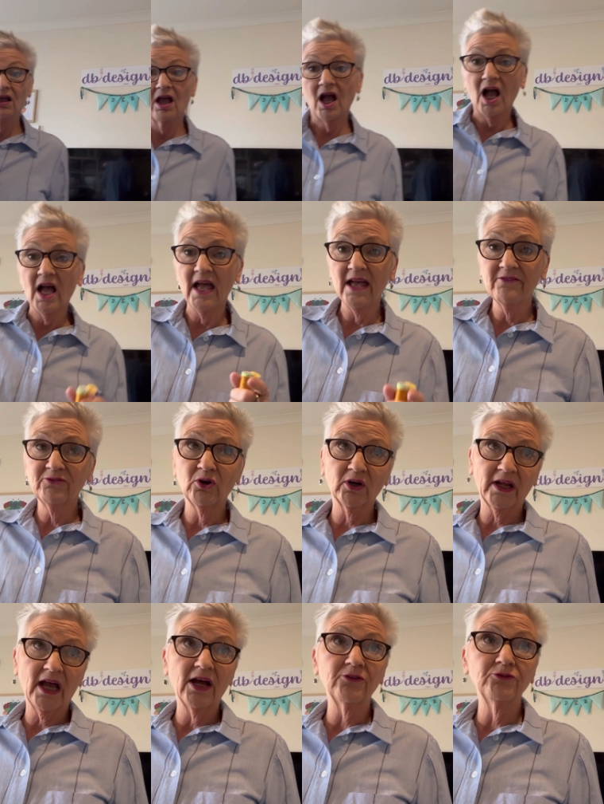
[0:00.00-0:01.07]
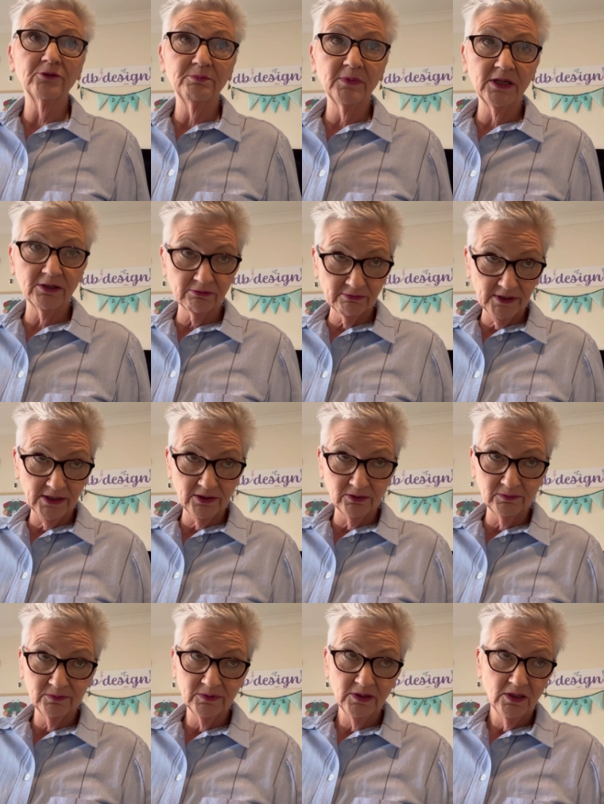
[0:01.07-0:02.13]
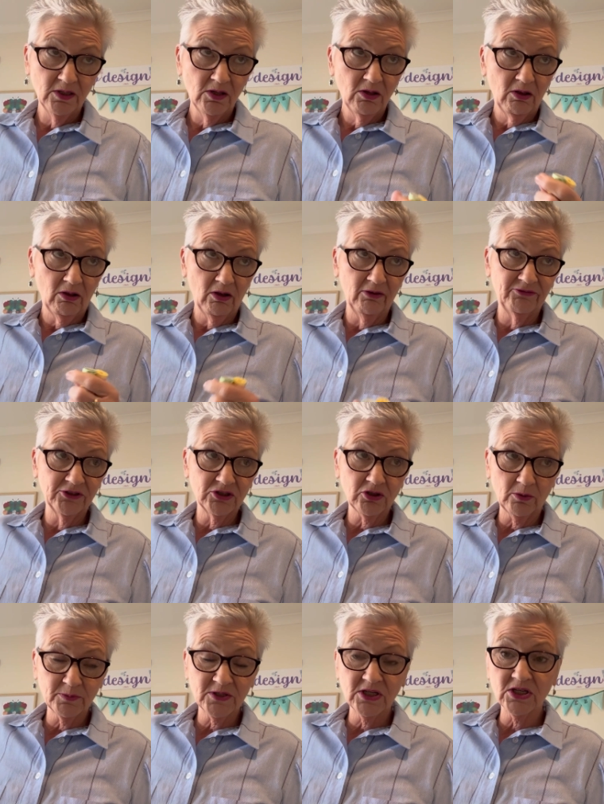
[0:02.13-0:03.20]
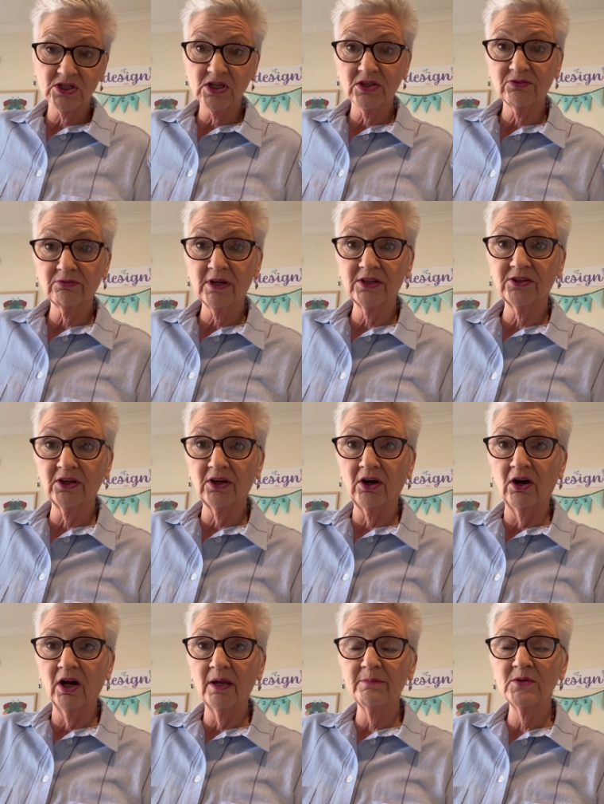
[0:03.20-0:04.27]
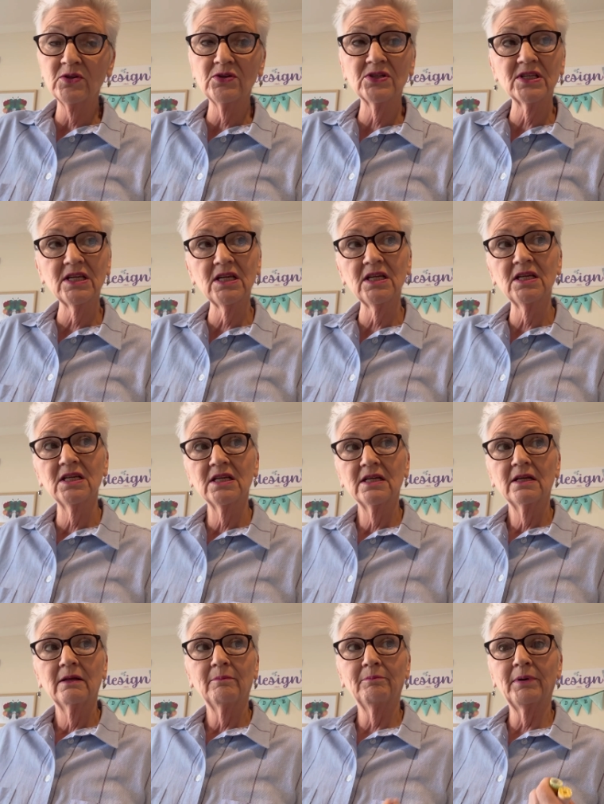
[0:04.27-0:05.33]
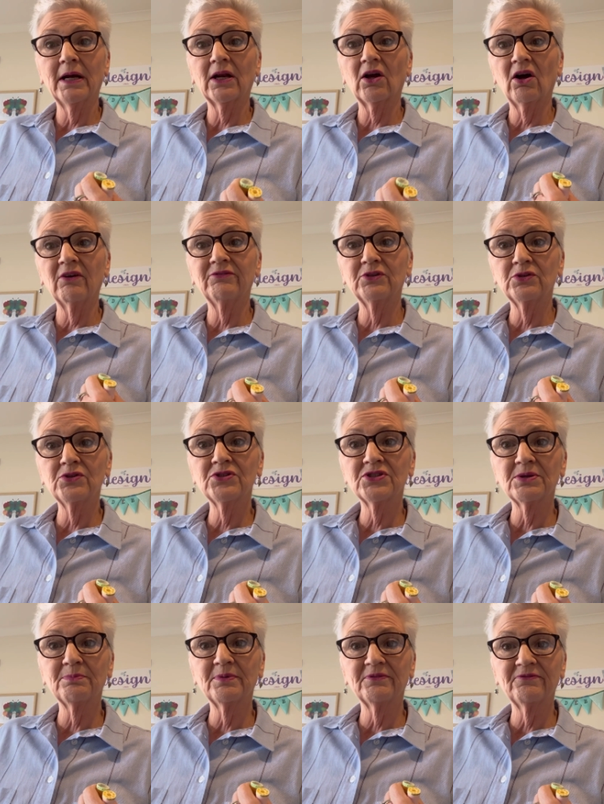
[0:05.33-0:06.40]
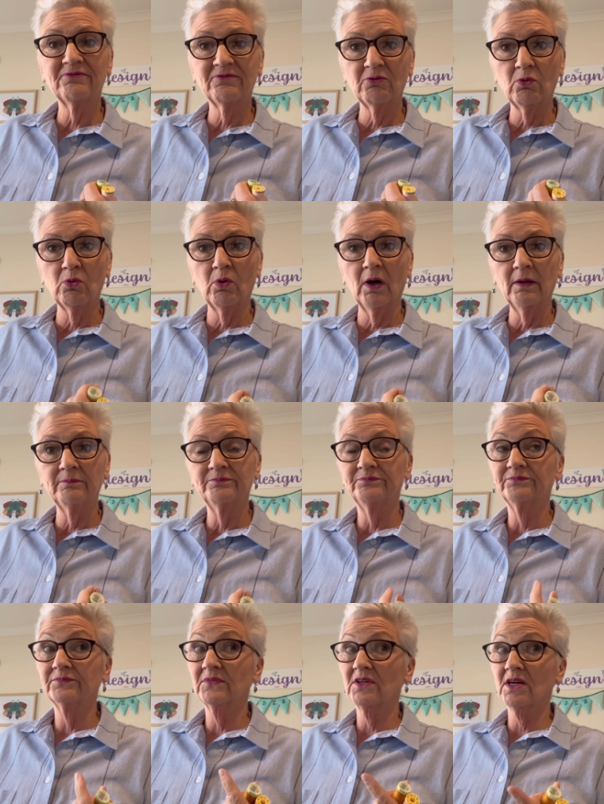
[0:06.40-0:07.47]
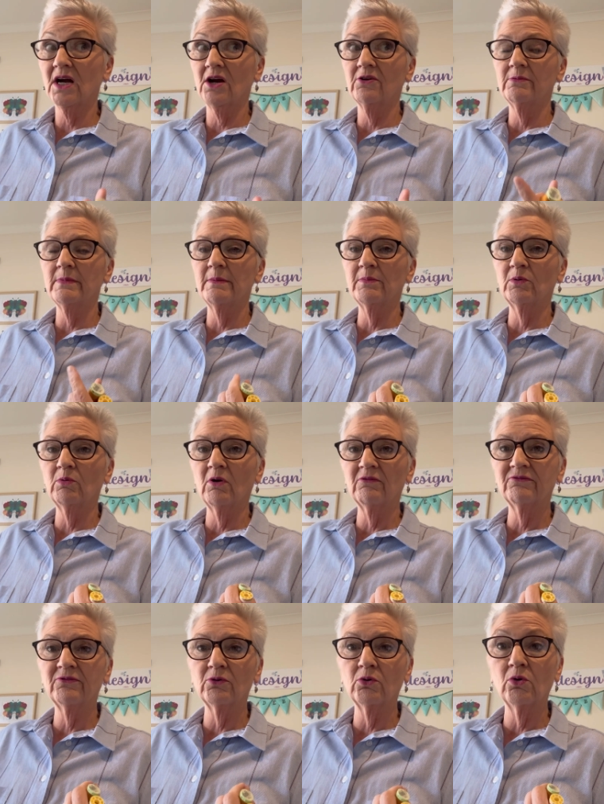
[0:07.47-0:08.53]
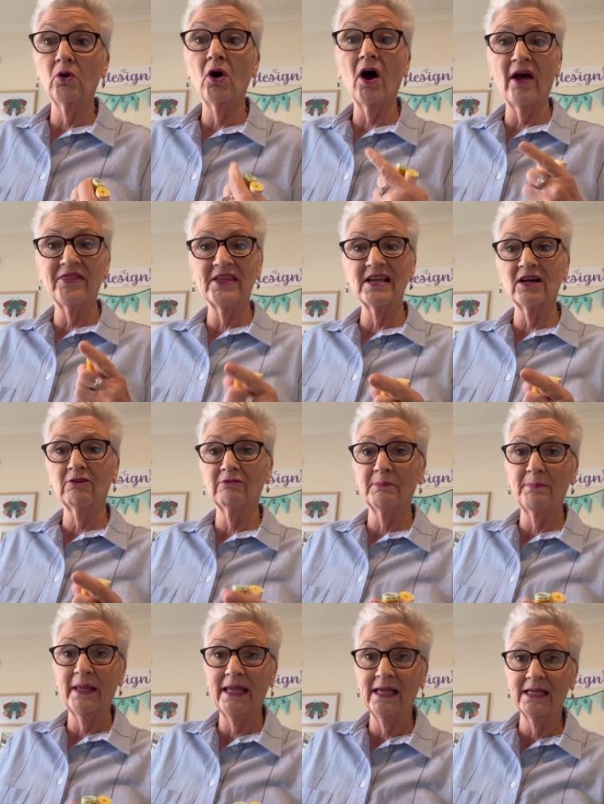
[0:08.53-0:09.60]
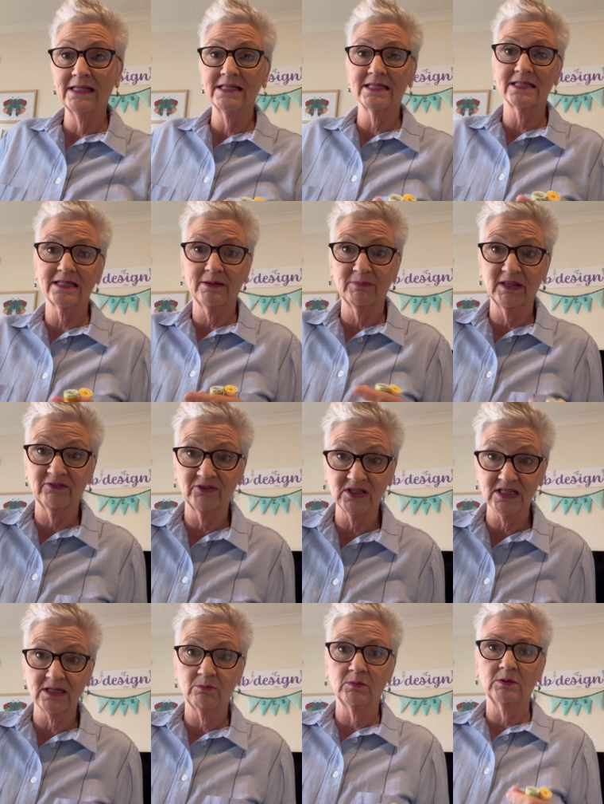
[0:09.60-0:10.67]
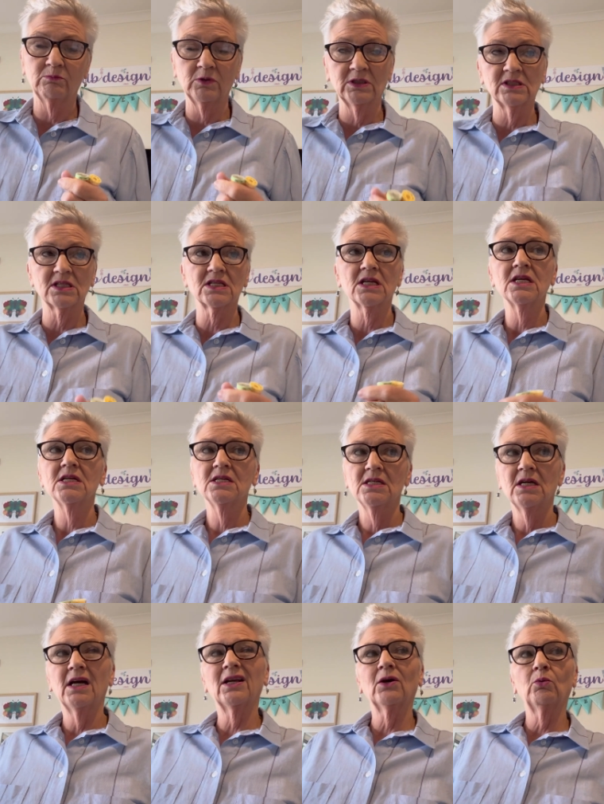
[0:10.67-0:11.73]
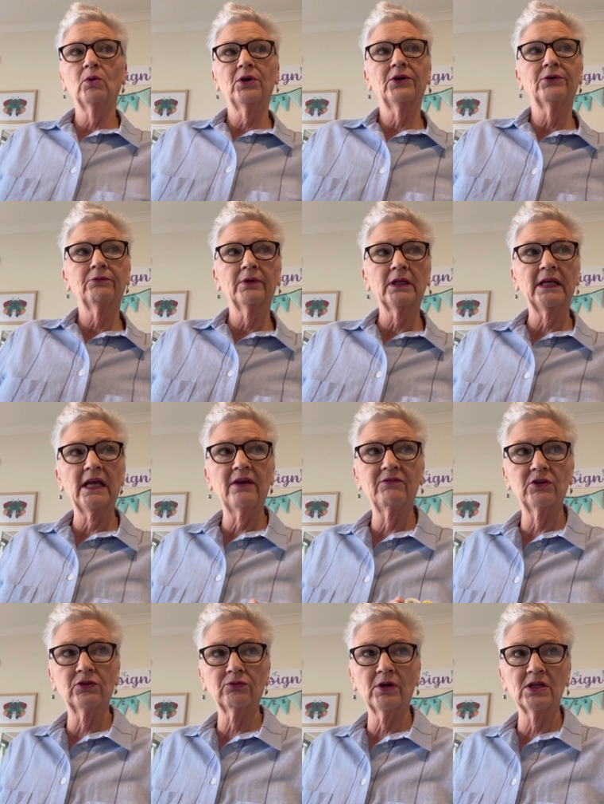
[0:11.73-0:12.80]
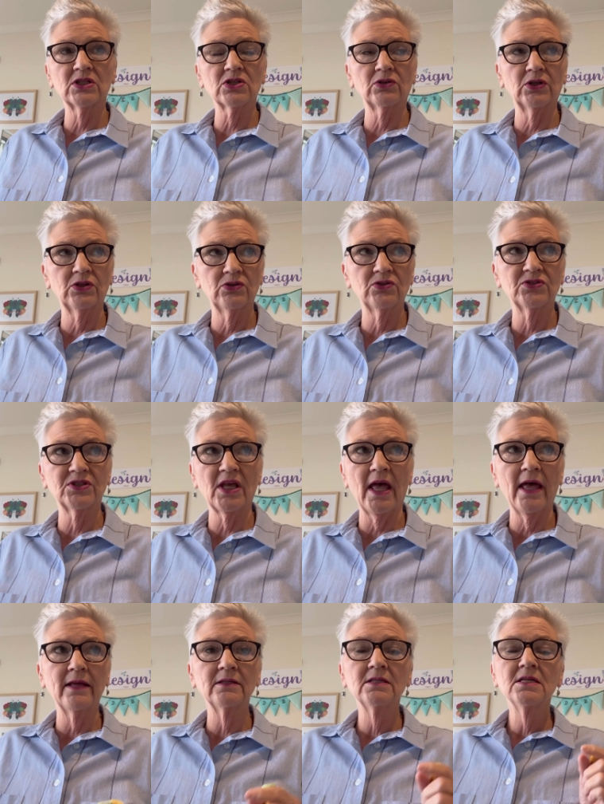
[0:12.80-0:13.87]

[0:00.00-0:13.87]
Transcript: I have got a 100 metre reel of the top stitching thread that I'm using, but I've used it before. Can't remember what for. I think I repaired something for someone once and I wanted a really heavy thread, so I used that.